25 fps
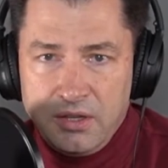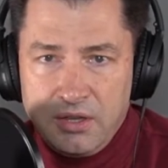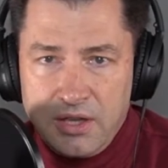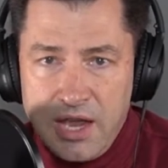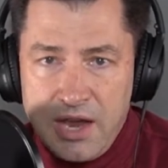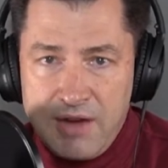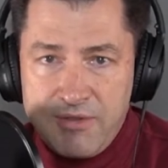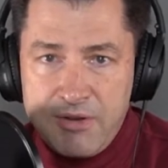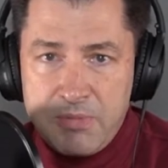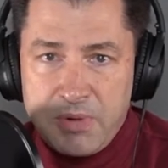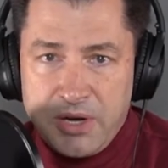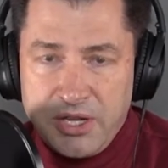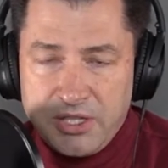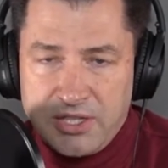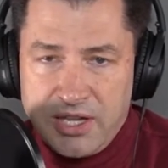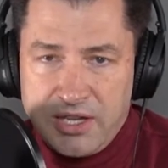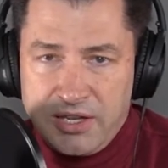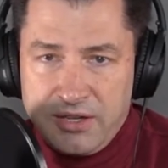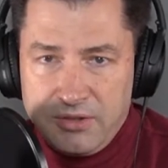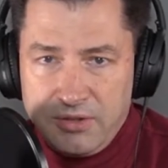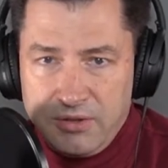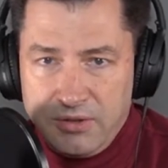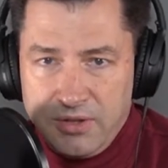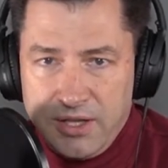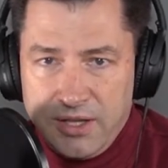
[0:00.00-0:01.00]
everybody's got
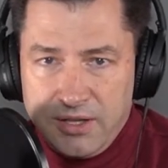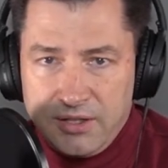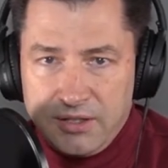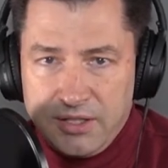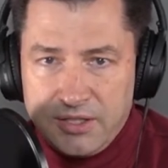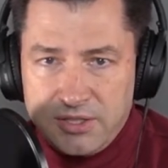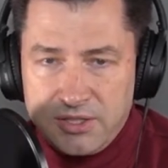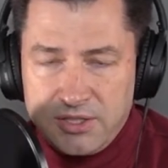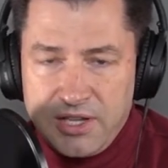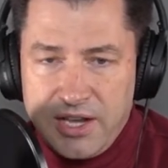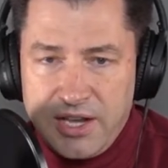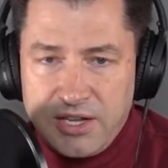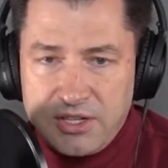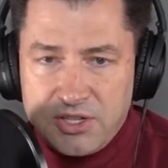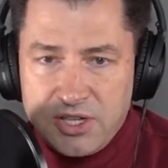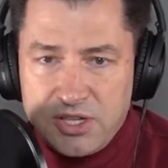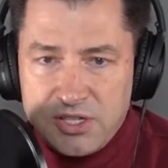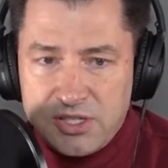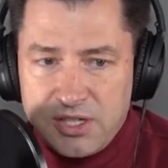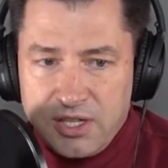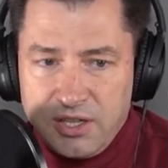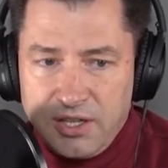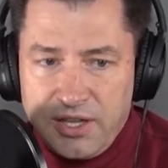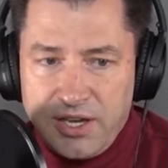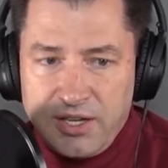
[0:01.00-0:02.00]
to do that. It's not just
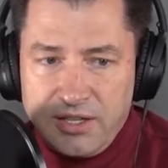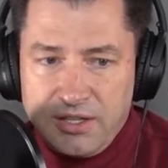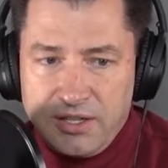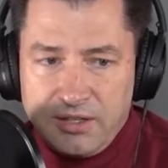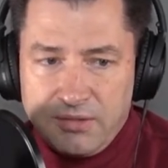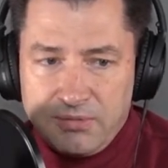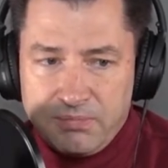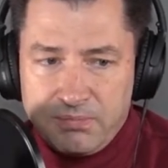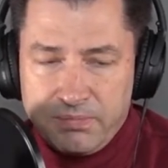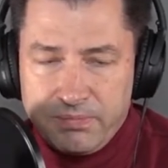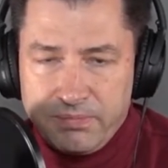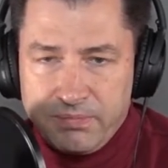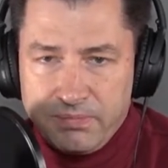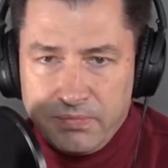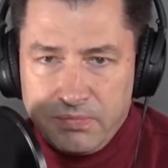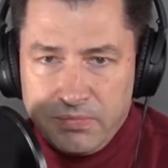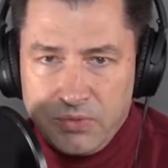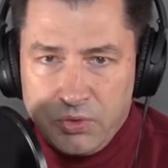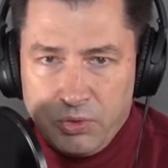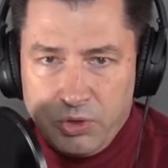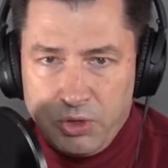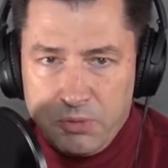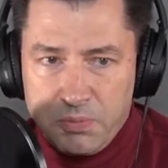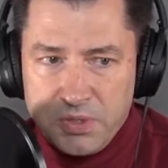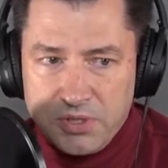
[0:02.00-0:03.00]
the lightning
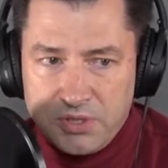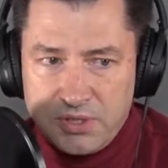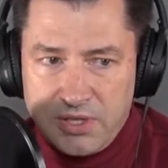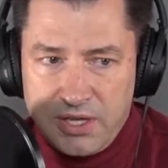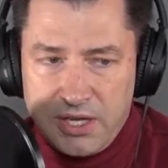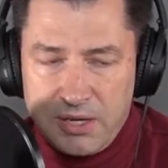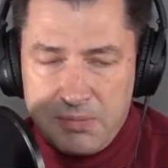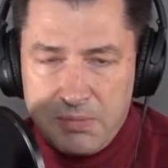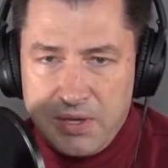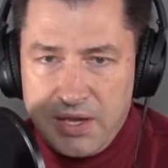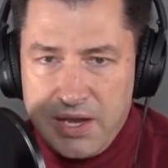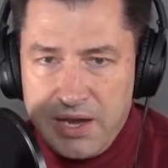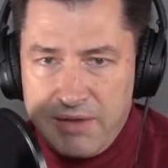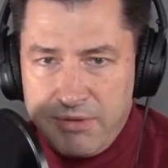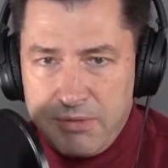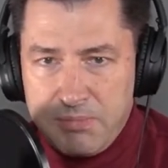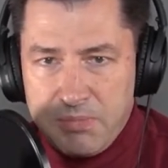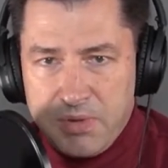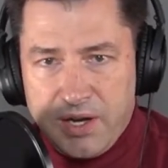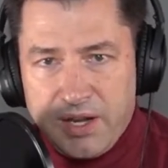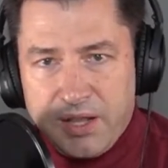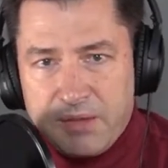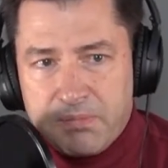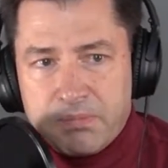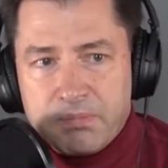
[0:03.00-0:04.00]
group. It's got to be
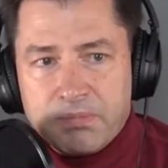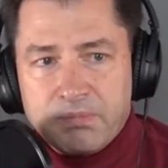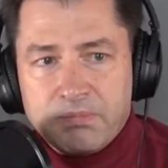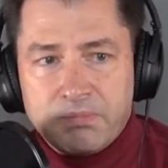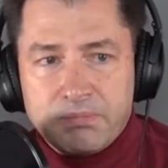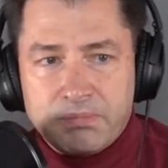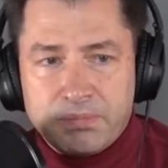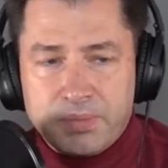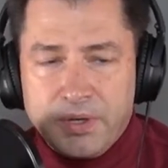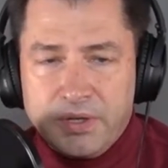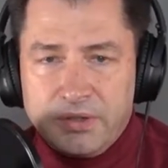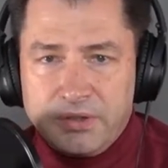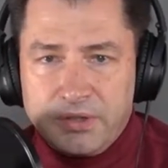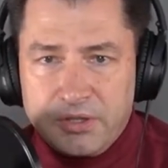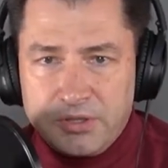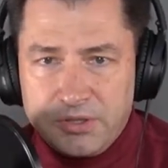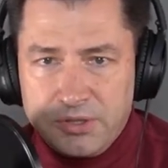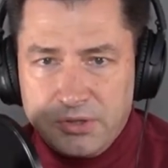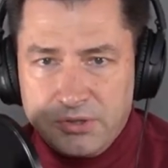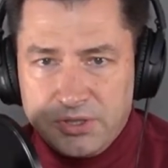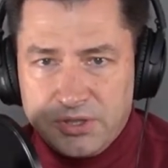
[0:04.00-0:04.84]
everybody putting their 2